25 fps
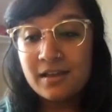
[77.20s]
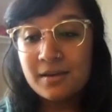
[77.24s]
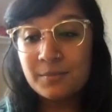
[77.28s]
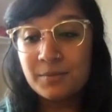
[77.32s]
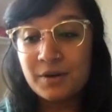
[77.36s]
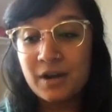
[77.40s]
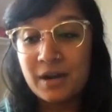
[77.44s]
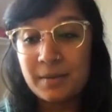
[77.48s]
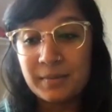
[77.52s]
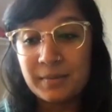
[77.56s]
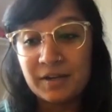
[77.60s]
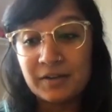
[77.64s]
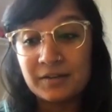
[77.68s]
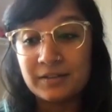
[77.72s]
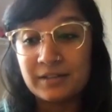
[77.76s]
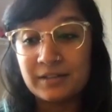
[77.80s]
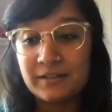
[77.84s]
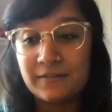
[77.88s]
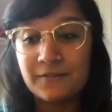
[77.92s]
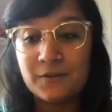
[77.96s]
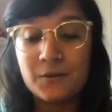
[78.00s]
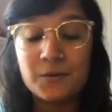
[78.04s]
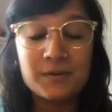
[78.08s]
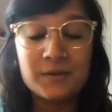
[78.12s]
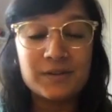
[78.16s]
primarily
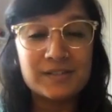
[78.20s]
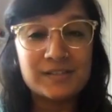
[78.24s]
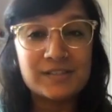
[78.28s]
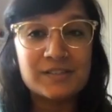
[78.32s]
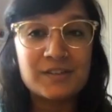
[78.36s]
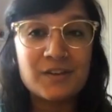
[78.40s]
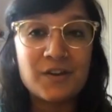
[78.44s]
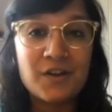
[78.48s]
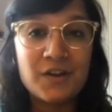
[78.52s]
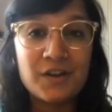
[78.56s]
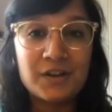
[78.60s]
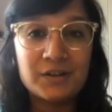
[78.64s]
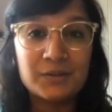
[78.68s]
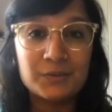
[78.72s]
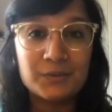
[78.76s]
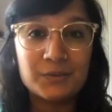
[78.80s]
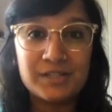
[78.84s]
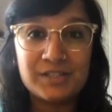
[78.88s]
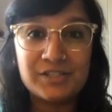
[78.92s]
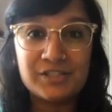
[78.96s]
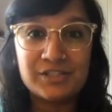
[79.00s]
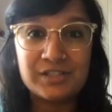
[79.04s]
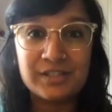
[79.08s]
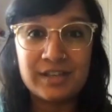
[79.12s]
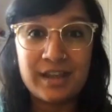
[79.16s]
focused on
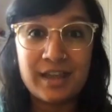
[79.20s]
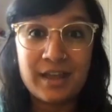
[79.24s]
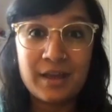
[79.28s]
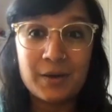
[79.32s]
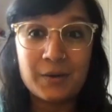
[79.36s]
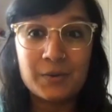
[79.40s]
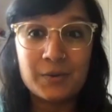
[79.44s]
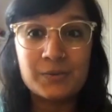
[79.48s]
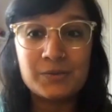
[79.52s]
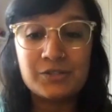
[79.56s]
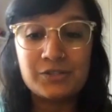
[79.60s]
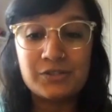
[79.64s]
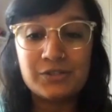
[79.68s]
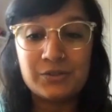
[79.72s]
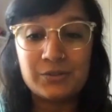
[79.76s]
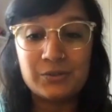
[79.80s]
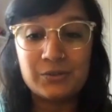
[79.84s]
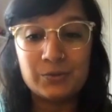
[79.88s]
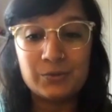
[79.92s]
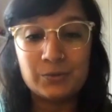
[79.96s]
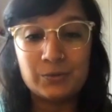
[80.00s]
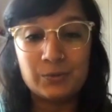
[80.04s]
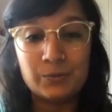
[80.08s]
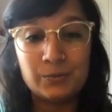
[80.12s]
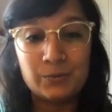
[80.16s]
reaching out
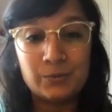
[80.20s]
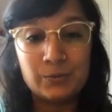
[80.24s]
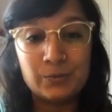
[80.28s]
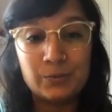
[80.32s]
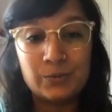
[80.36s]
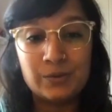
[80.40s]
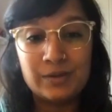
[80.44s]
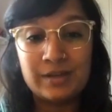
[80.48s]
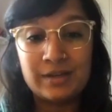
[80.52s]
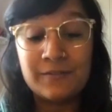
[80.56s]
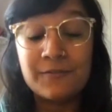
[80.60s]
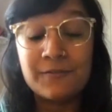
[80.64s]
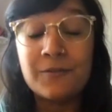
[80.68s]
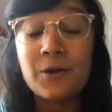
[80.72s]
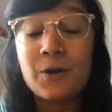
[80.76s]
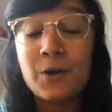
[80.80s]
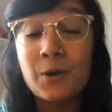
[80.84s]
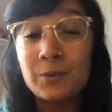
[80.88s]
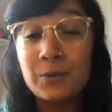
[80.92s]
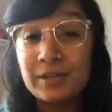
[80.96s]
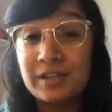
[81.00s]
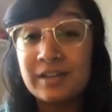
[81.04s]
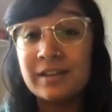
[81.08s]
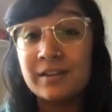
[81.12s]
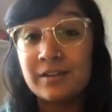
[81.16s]
to,
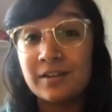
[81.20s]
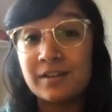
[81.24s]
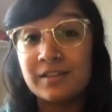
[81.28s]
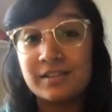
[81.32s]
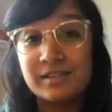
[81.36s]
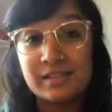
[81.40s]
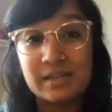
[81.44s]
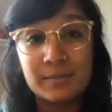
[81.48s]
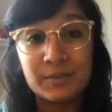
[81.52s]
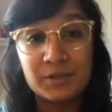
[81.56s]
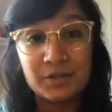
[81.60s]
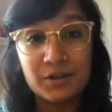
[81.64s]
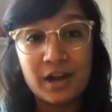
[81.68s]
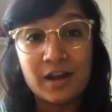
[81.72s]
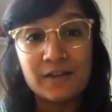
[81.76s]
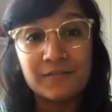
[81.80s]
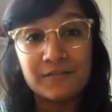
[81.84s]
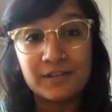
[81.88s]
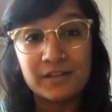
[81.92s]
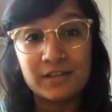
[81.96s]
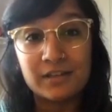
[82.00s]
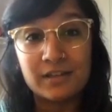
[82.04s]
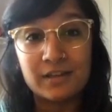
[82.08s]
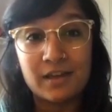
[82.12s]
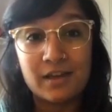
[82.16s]
honing in on the
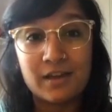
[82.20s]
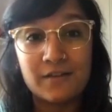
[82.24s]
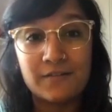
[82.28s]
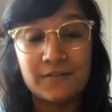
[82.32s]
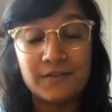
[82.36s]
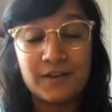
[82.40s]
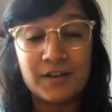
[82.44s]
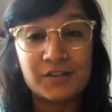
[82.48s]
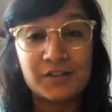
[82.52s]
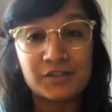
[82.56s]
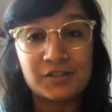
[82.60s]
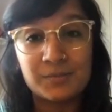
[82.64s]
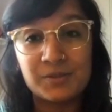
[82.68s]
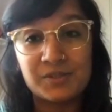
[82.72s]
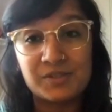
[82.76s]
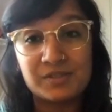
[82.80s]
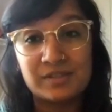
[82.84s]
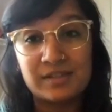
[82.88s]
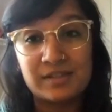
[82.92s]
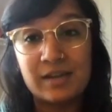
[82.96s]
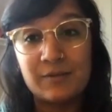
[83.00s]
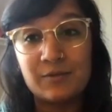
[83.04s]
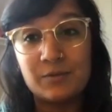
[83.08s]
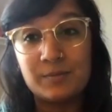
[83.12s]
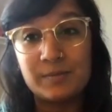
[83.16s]
demographic of customers that
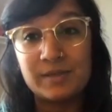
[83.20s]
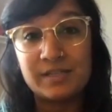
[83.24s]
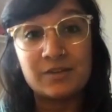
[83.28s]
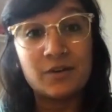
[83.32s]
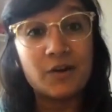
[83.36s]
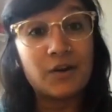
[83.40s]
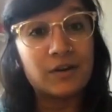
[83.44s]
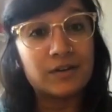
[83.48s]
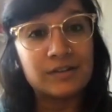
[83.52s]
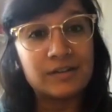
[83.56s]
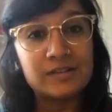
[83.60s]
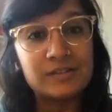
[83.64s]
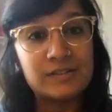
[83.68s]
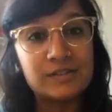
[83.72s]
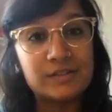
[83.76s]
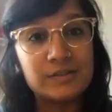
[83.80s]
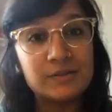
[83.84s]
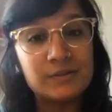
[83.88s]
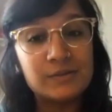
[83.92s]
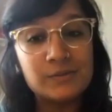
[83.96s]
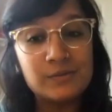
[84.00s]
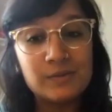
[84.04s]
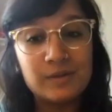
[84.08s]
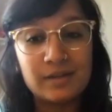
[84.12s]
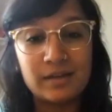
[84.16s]
I would be talking
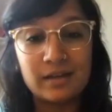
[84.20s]
to.